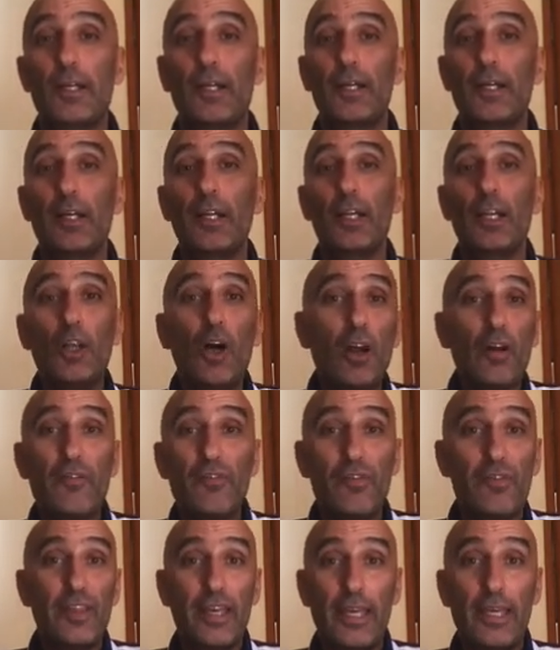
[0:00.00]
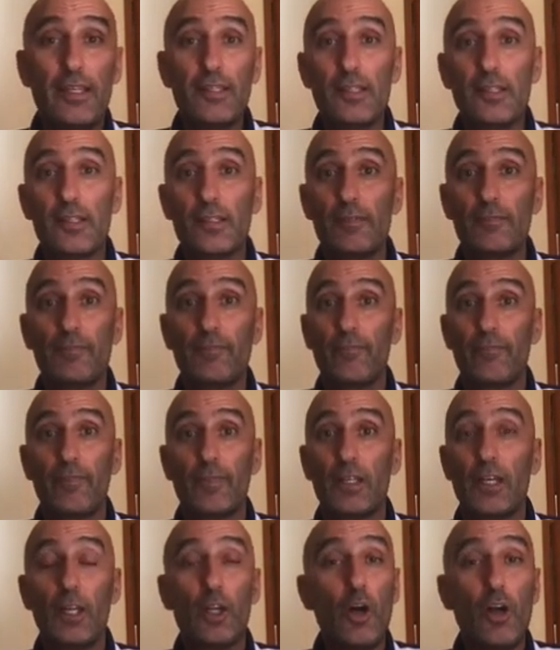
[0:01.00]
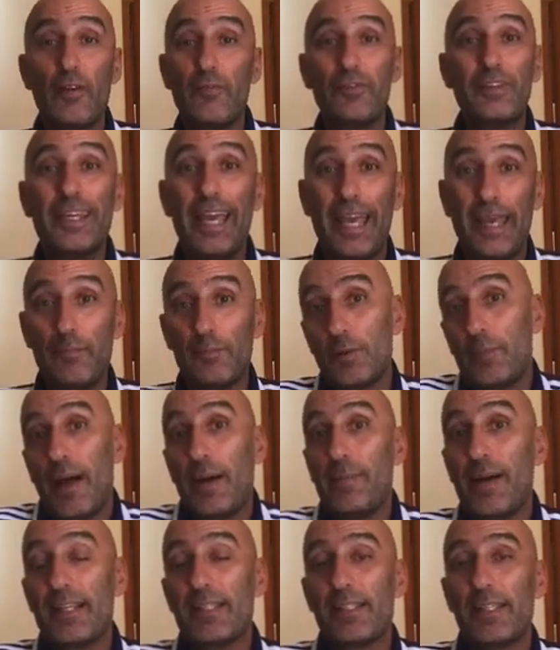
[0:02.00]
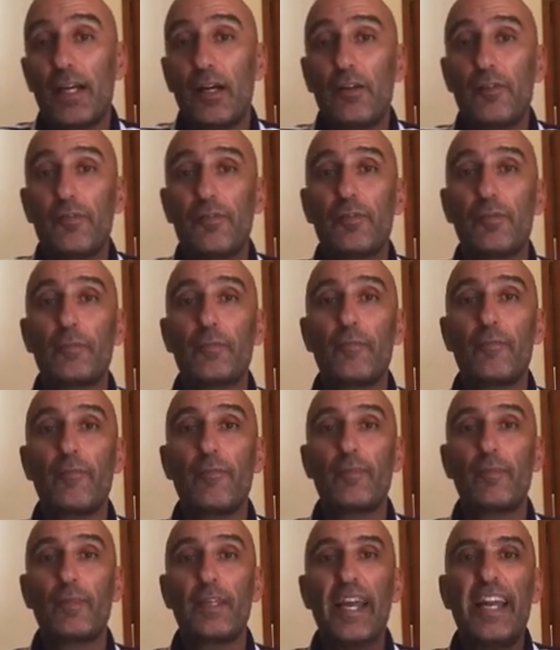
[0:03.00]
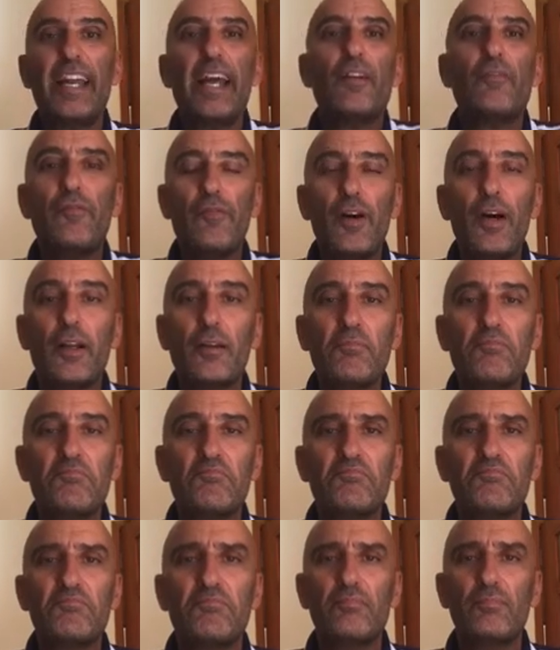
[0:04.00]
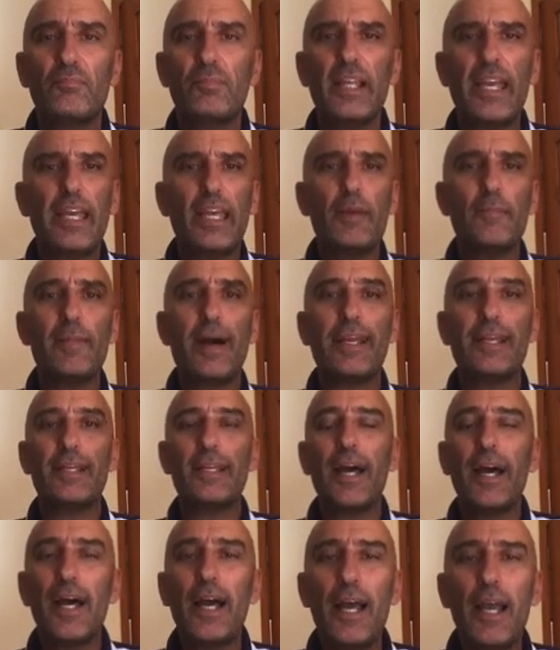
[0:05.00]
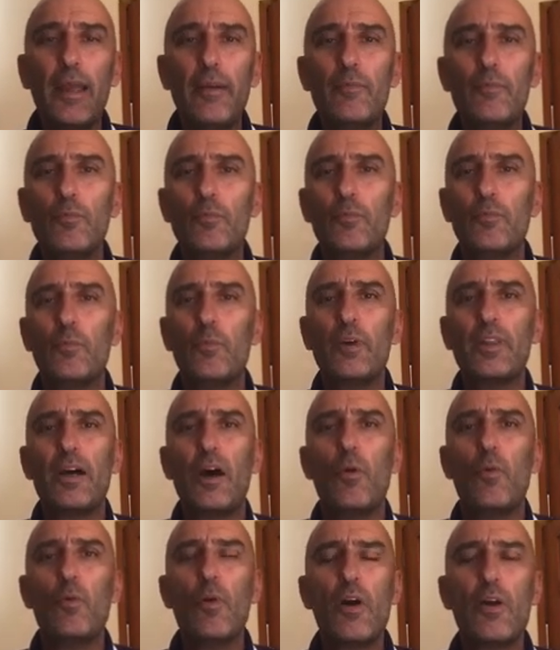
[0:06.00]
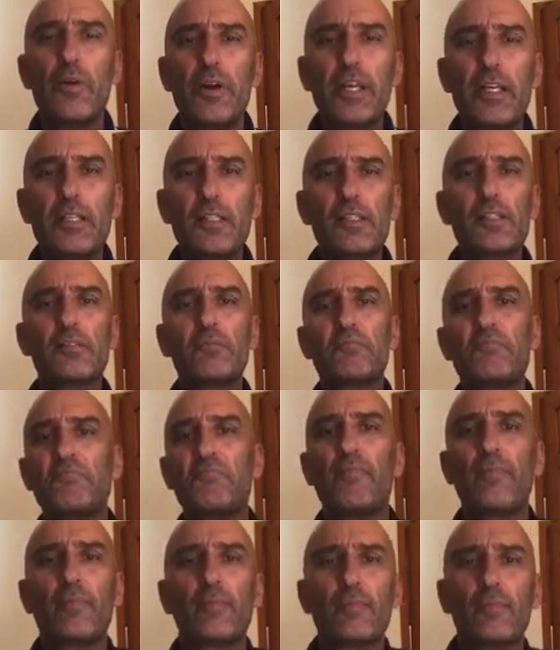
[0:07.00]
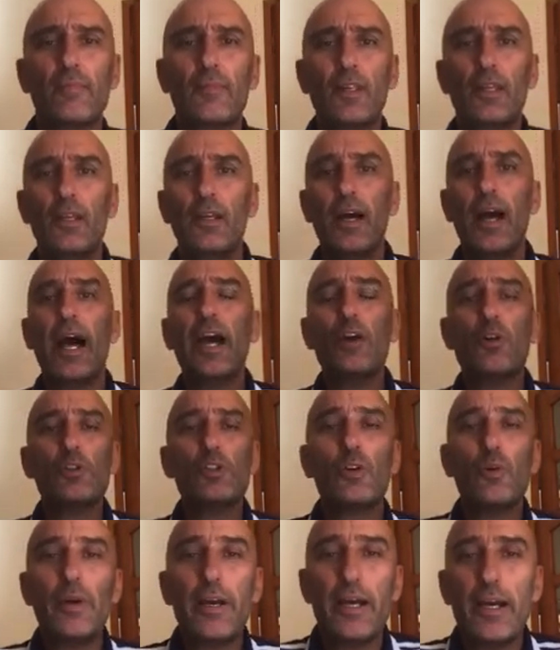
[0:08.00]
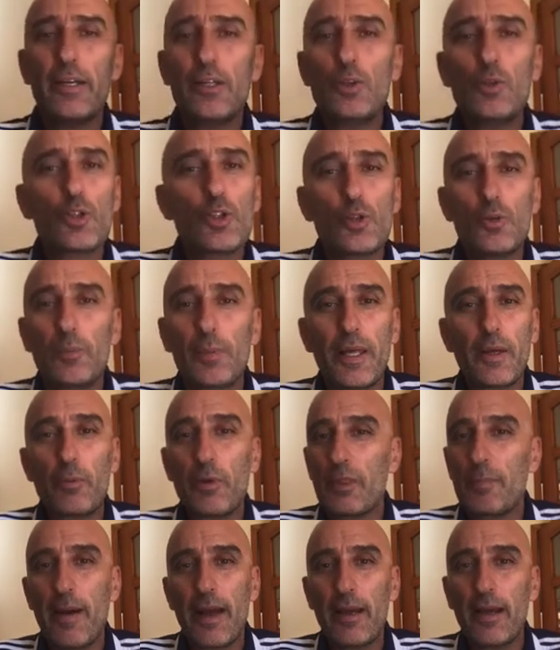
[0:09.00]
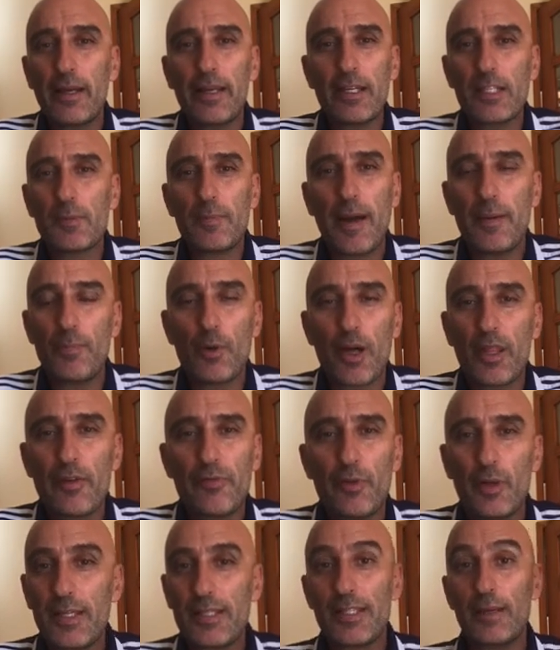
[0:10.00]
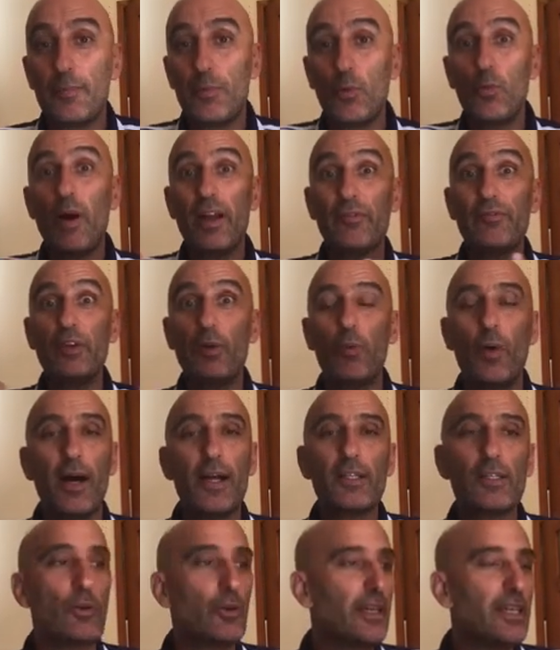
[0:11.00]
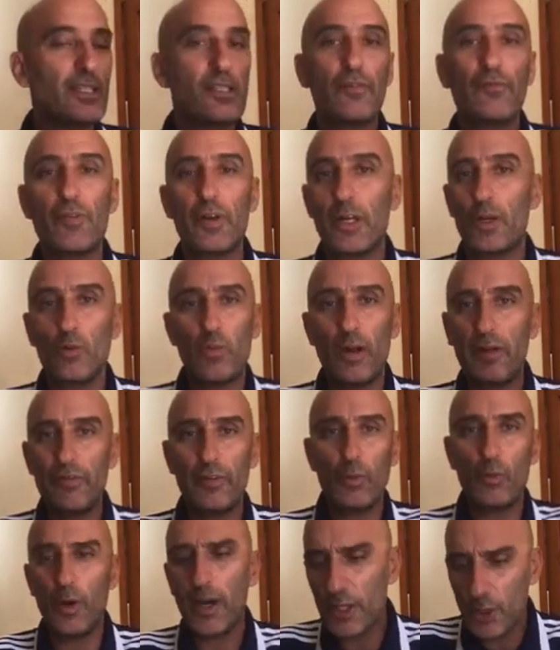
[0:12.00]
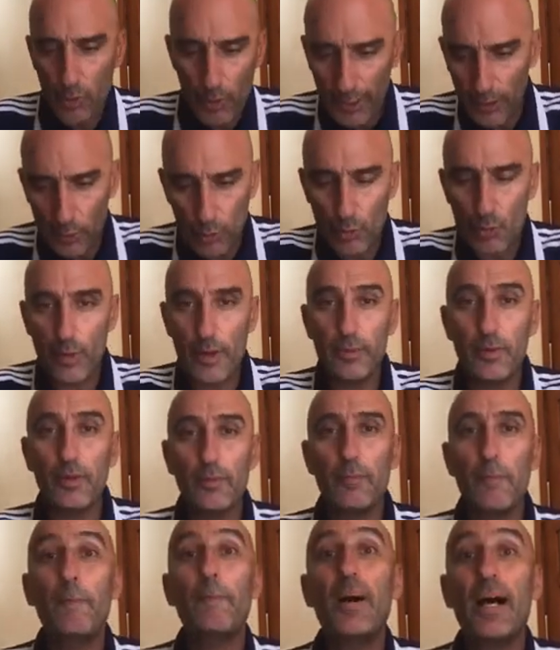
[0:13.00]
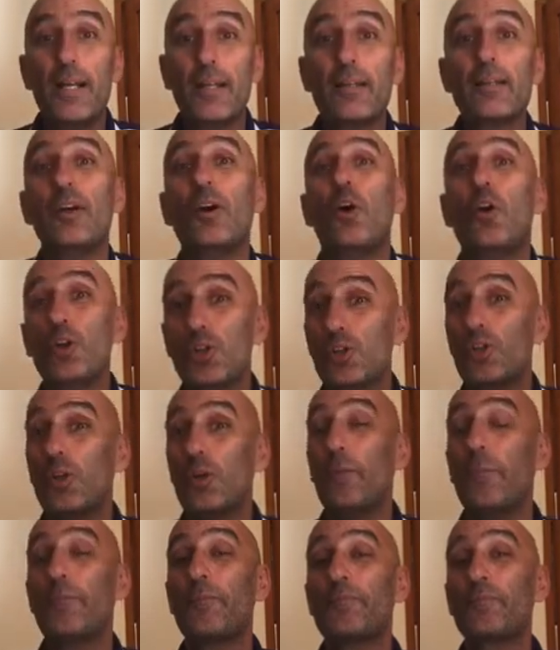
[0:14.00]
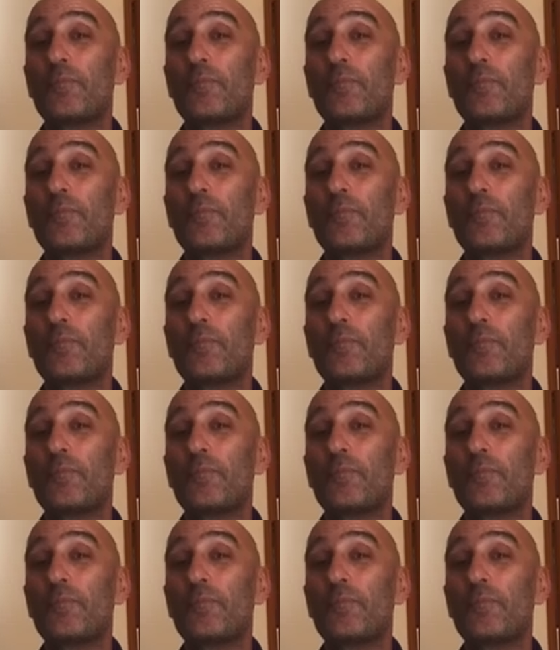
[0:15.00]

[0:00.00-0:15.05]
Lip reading: a lot of things, a lot of games by myself, and had fun, taking my time without worries. I also used to play against my brother, for example, 1v1, so against a friend 1v1, trying to dribble, but also